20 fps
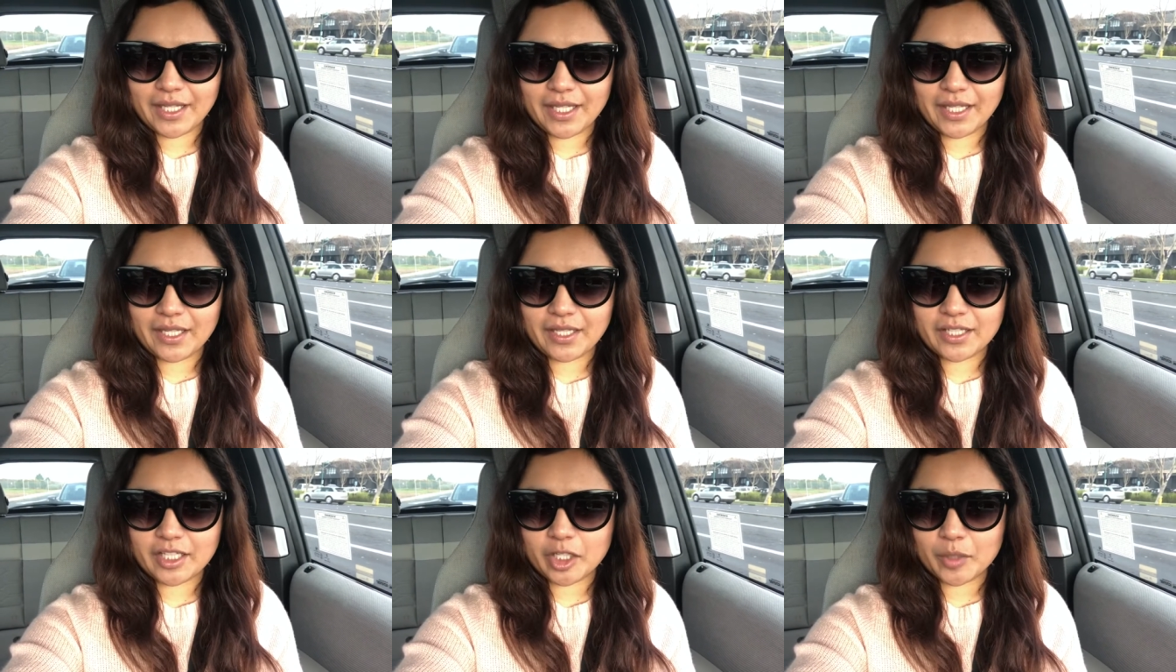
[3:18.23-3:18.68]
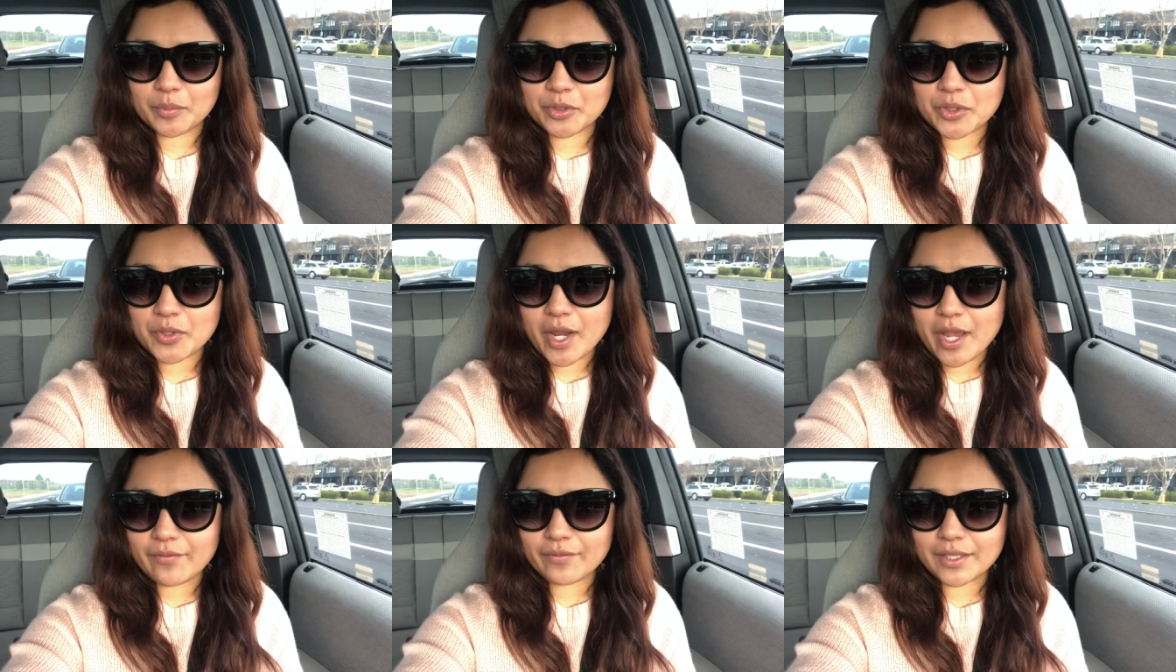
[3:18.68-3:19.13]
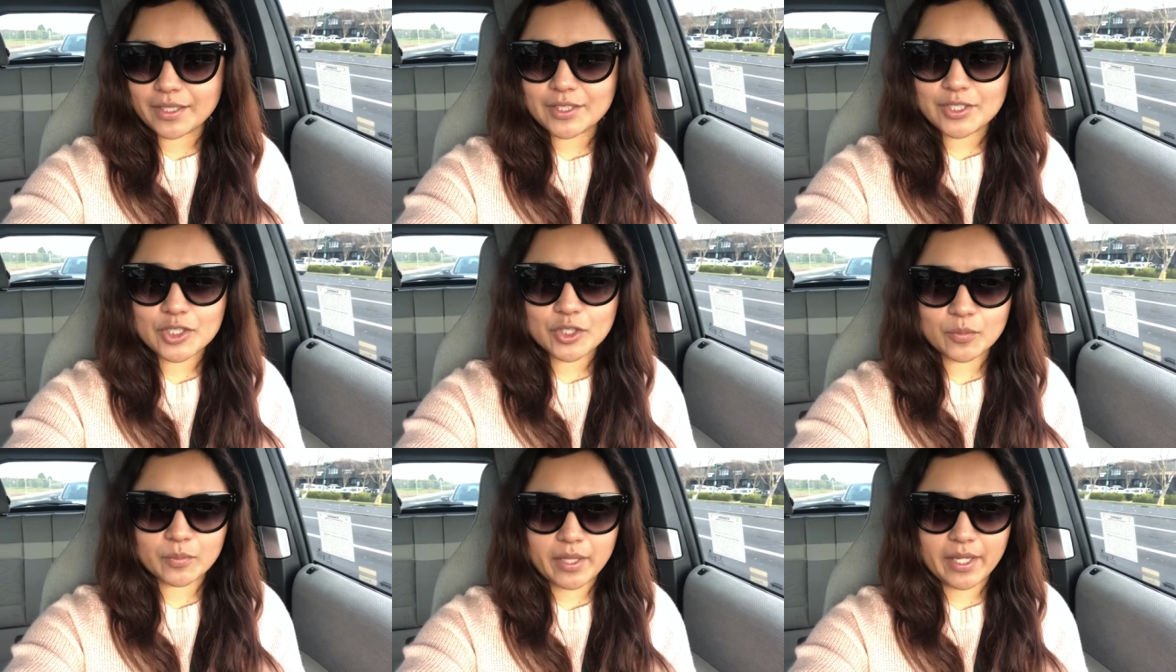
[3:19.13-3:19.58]
and I'm driving
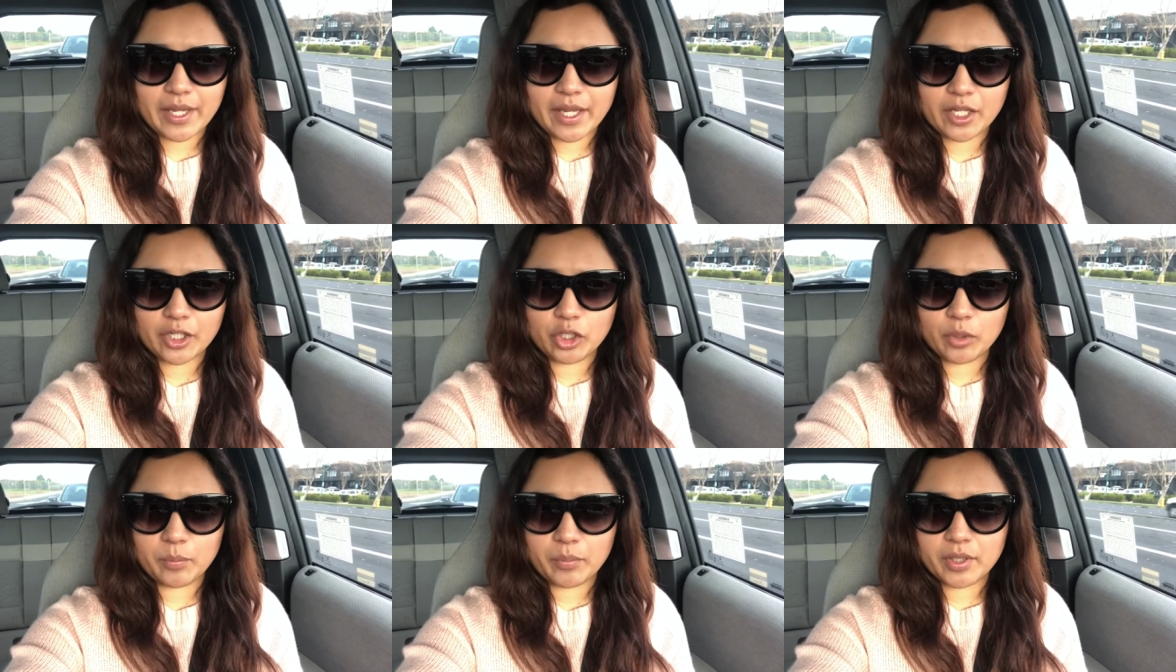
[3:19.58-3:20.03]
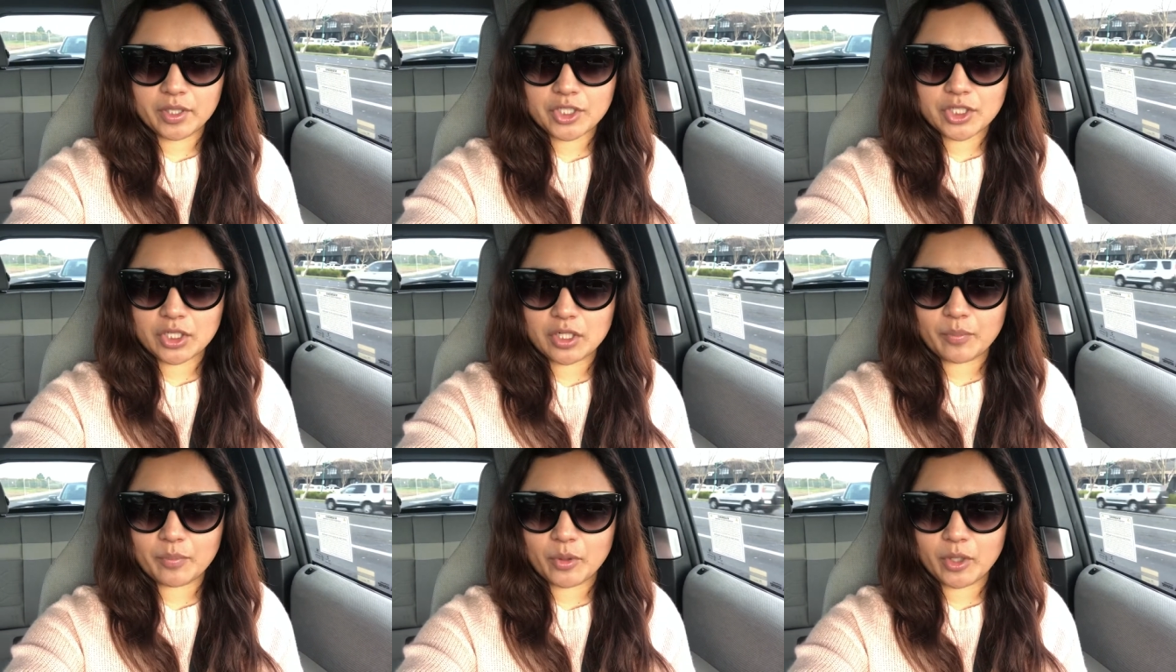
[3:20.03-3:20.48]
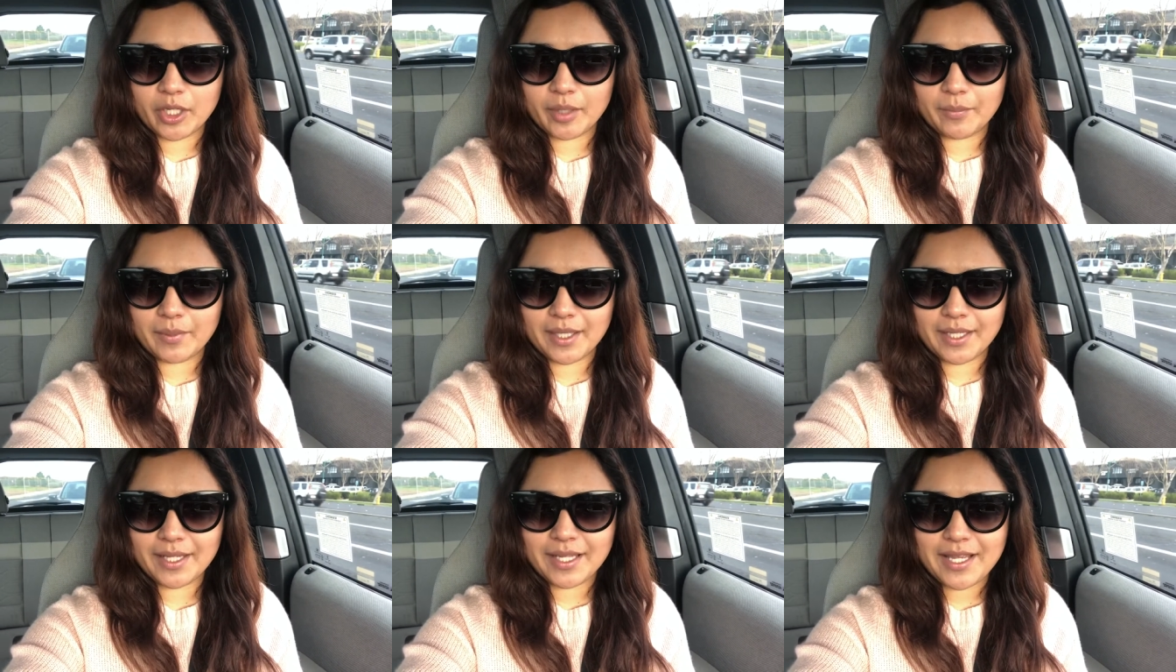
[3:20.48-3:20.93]
to my acupuncture
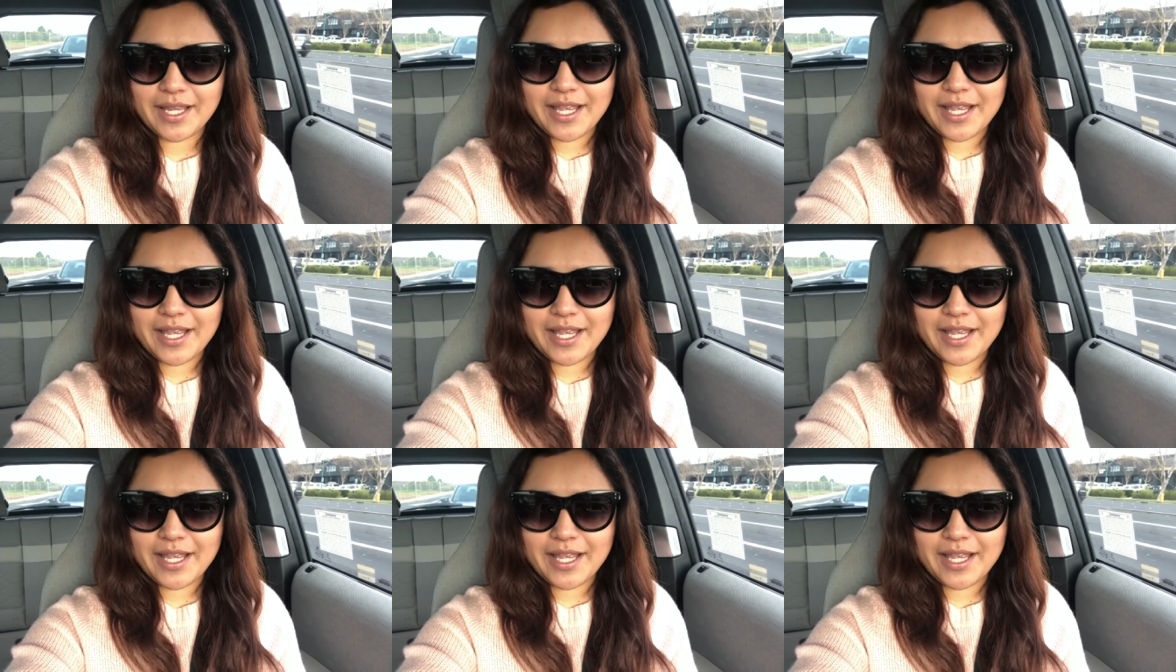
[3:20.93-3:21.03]
appointment.